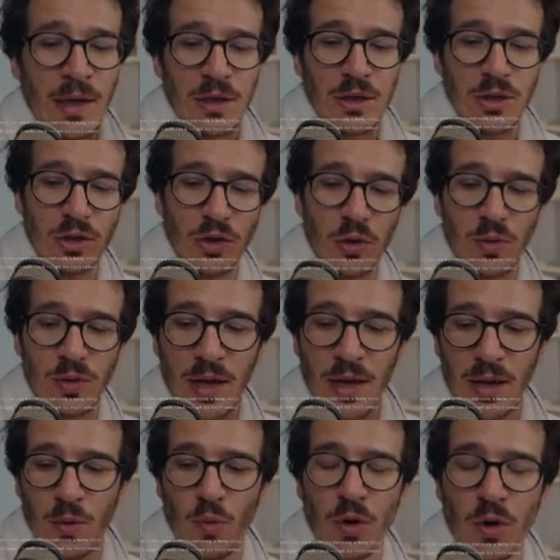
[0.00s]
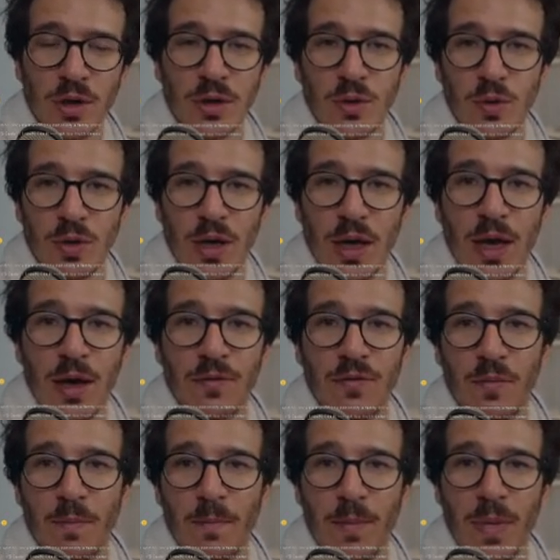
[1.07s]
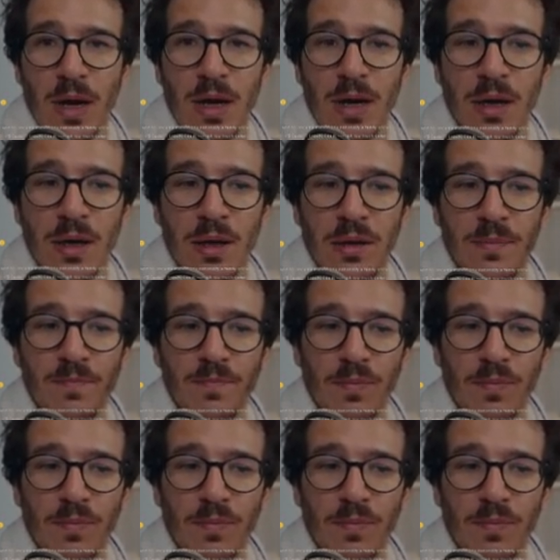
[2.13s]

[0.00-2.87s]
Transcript: So then I wanted to have my